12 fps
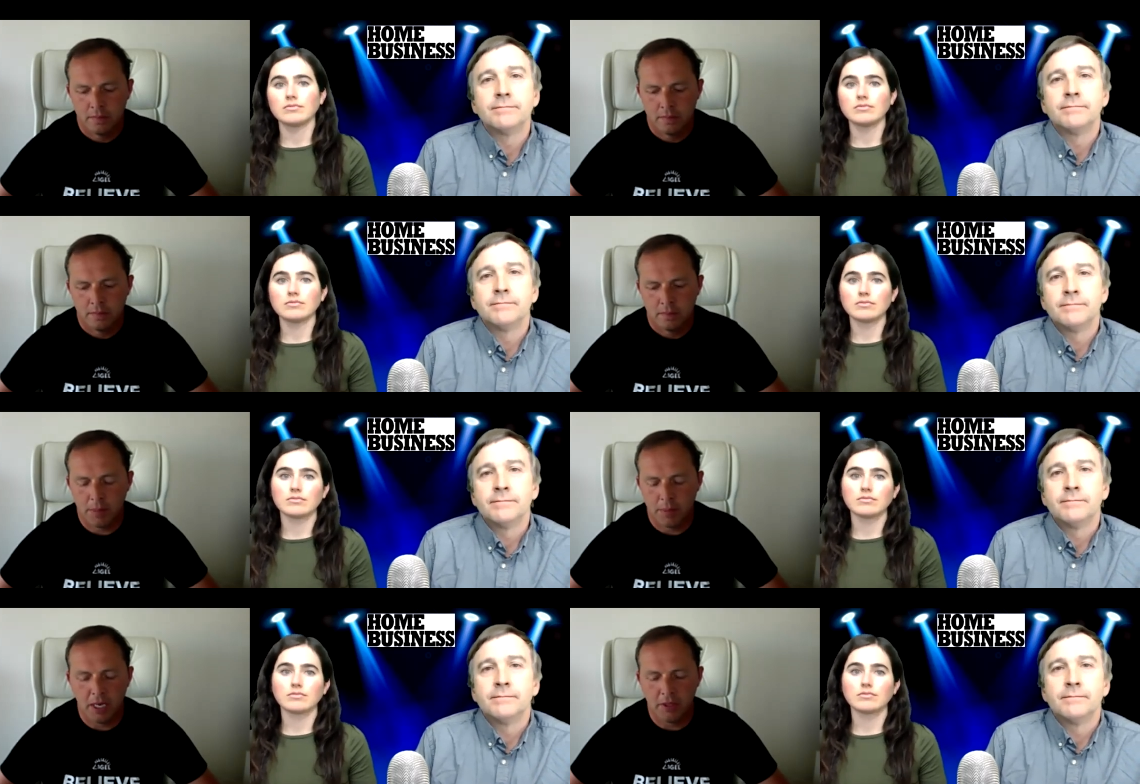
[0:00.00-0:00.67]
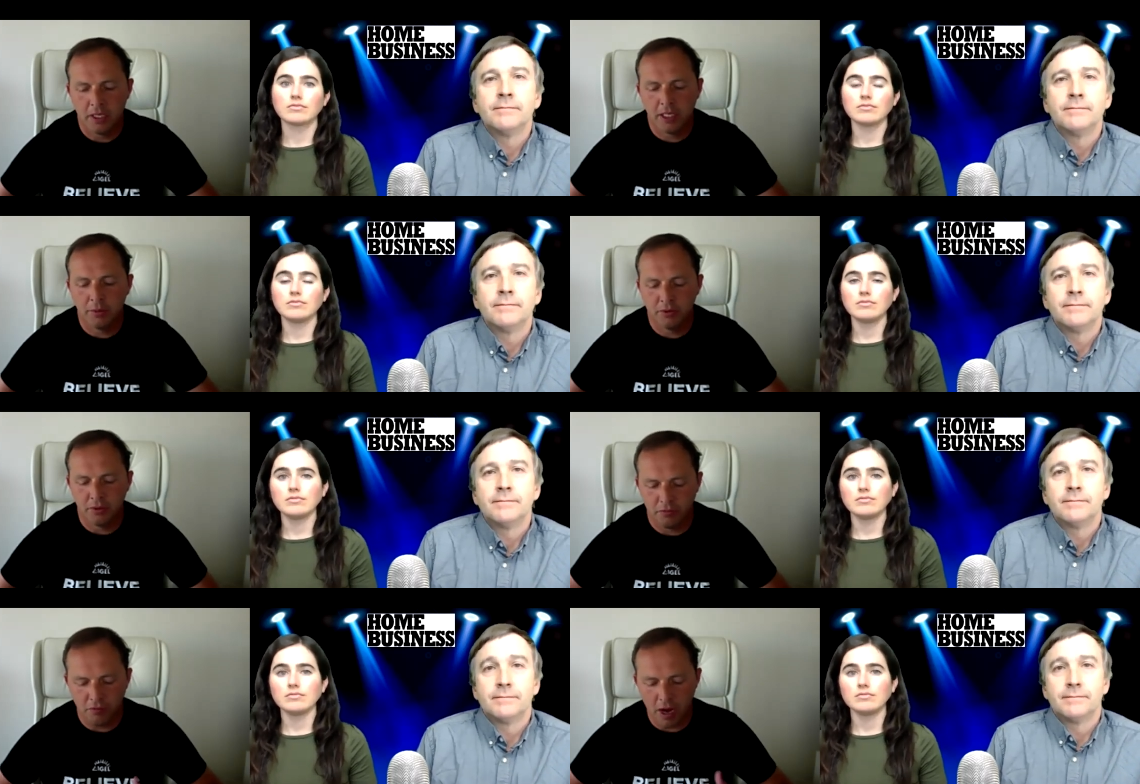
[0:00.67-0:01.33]
Speaker 1: i mean i think it was
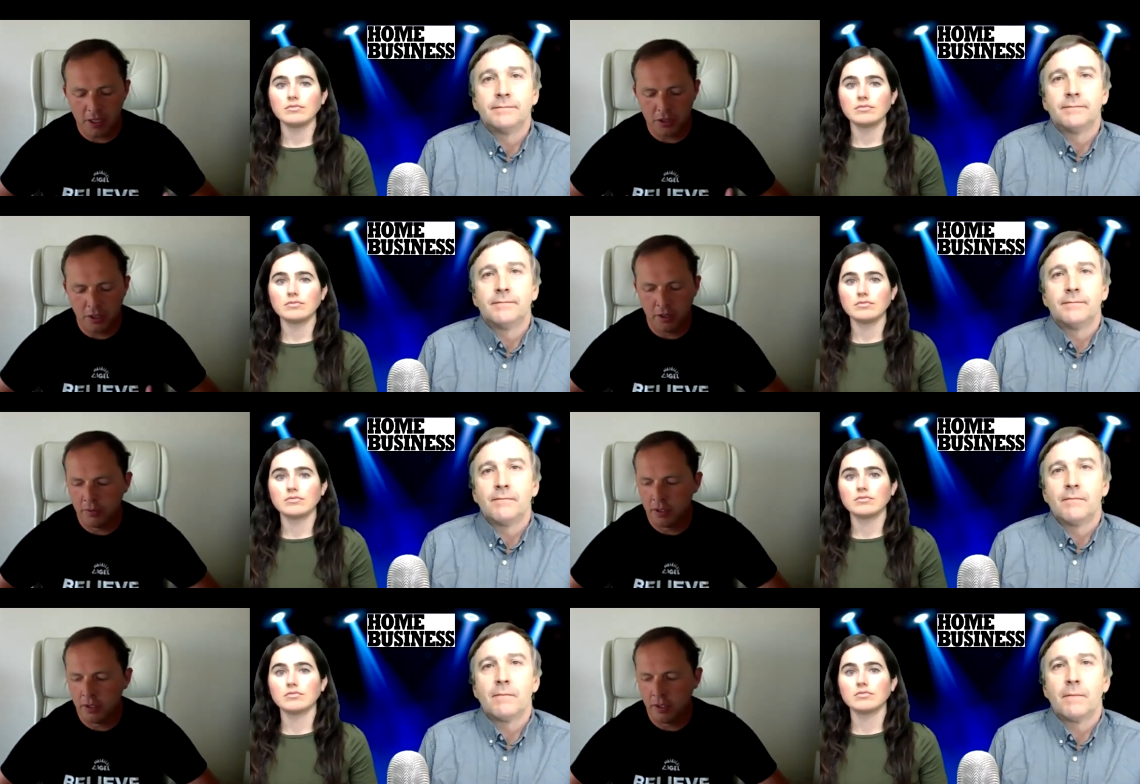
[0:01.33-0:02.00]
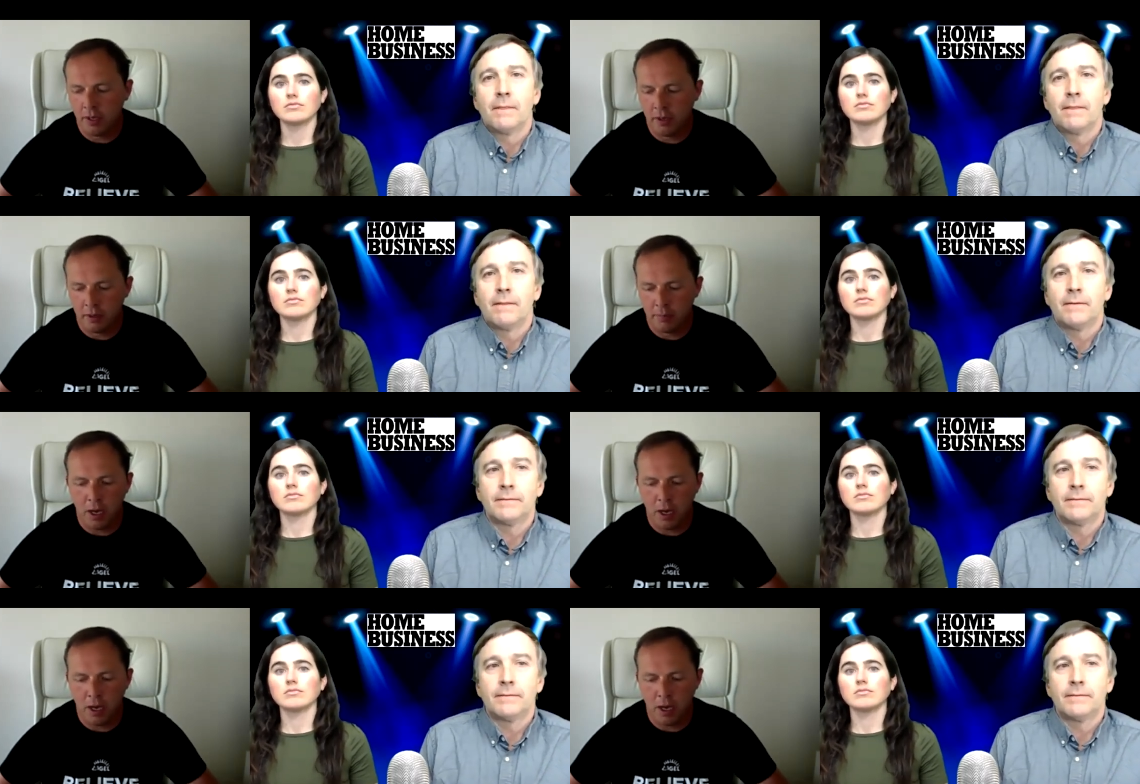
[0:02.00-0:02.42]
a fraction of the uh,